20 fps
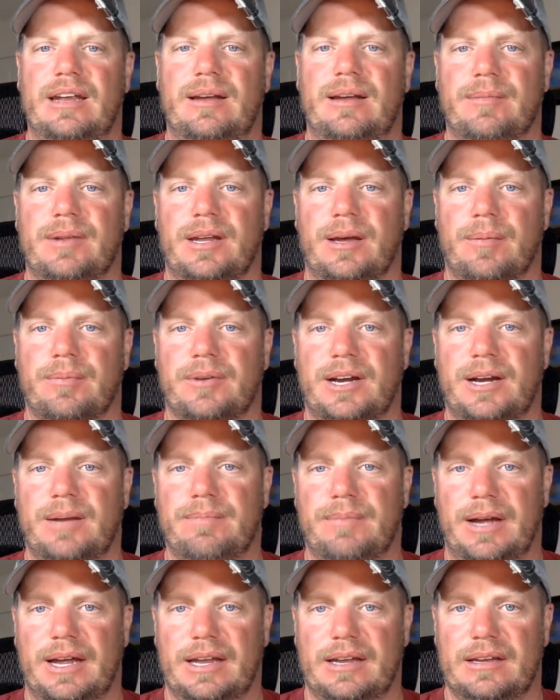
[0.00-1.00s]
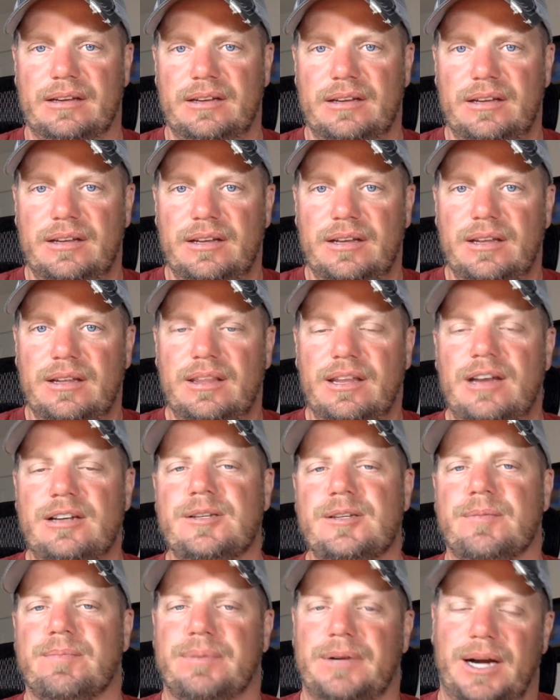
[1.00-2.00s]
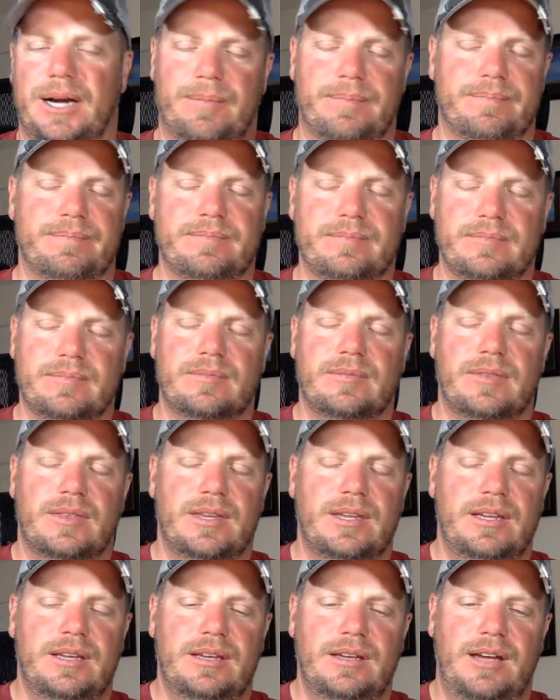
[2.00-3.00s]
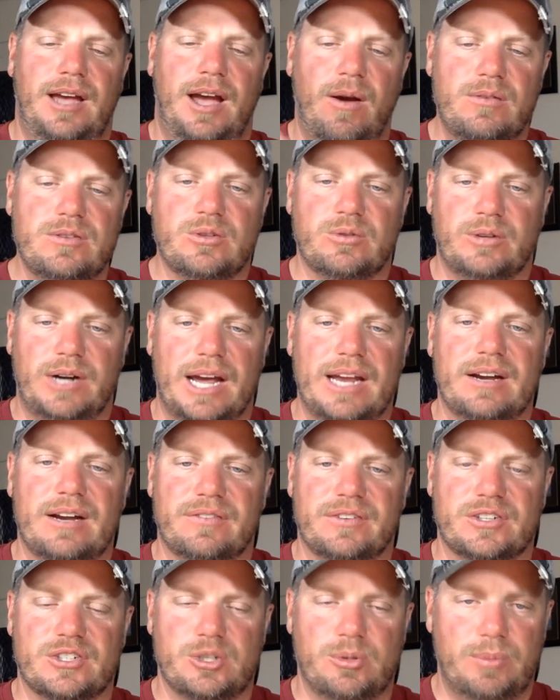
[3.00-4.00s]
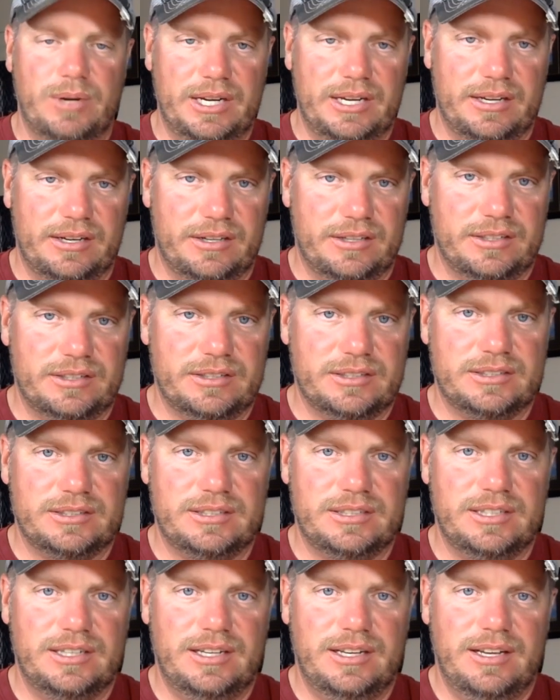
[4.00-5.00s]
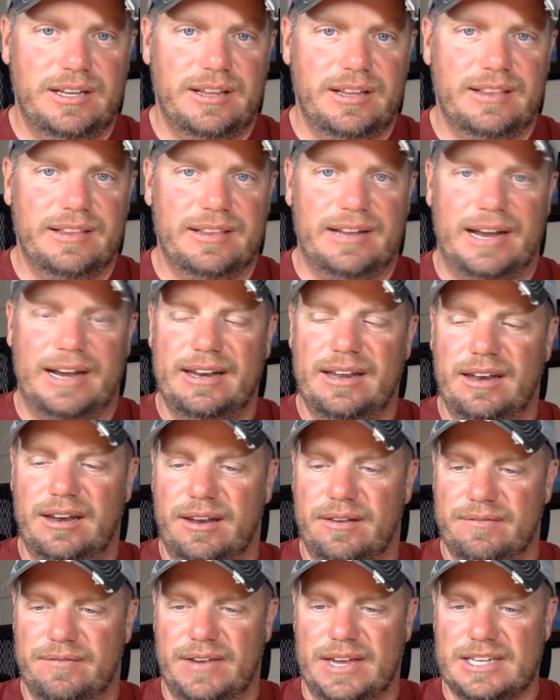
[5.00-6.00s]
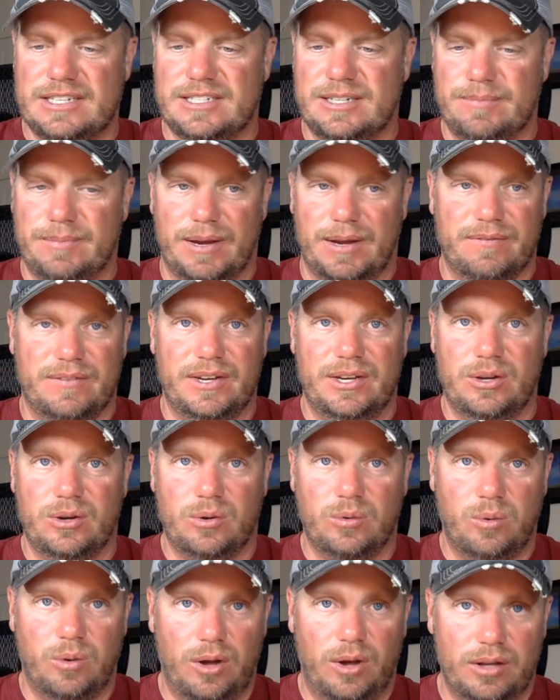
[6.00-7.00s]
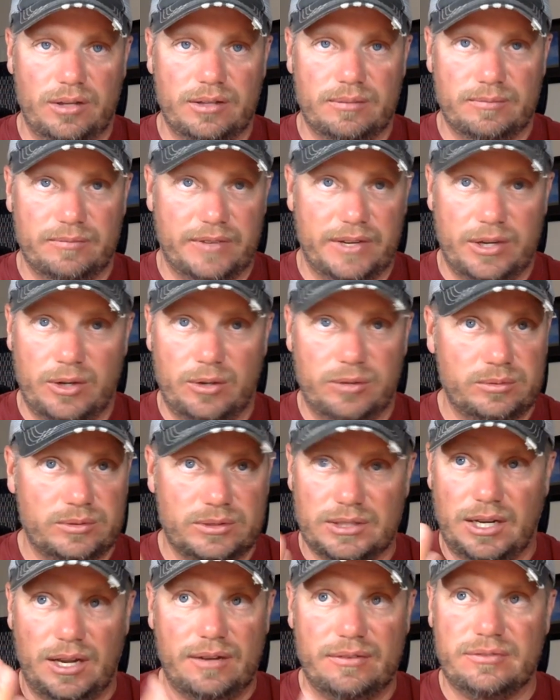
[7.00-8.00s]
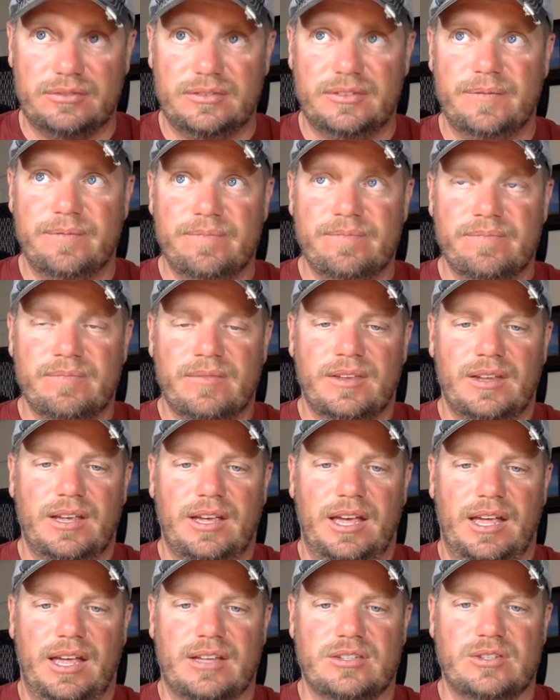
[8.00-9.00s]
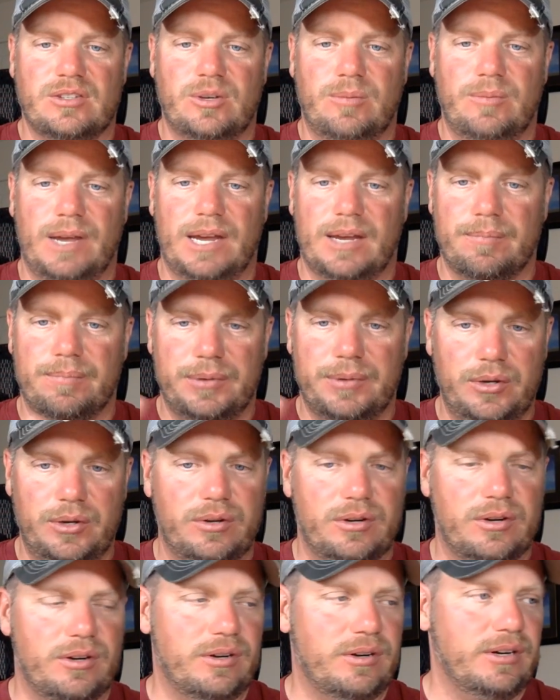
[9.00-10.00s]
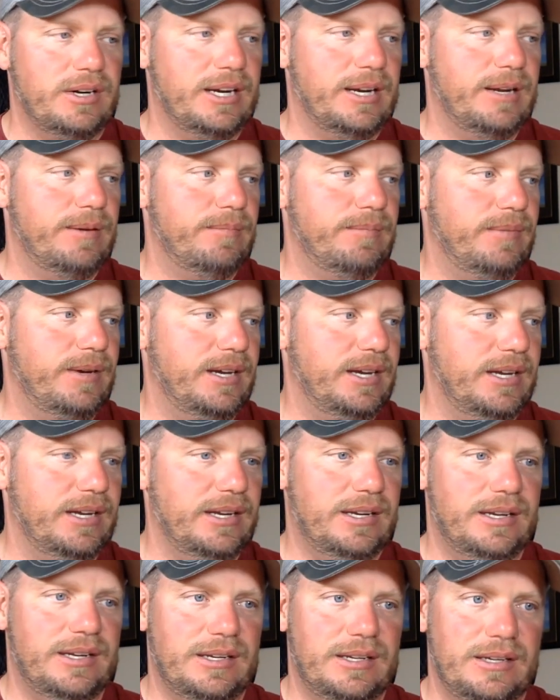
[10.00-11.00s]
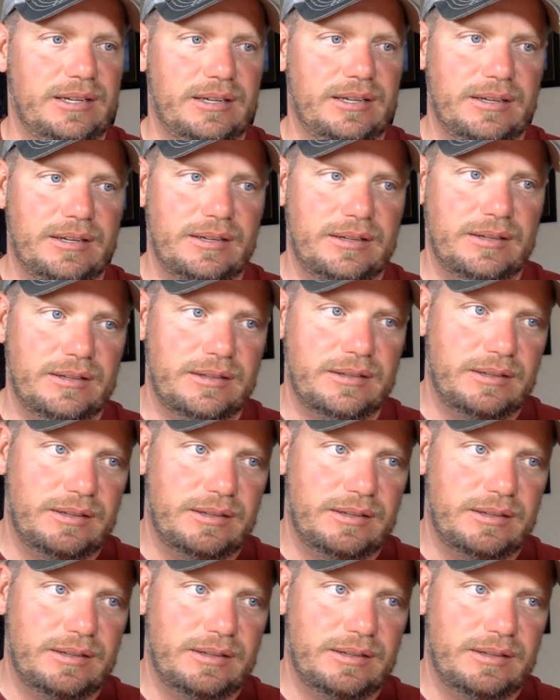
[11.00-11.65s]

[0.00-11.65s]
I'm going to upgrade my... Here's the problem. I was a writer for so many years that I didn't invest in my video stuff. And so my computer and my...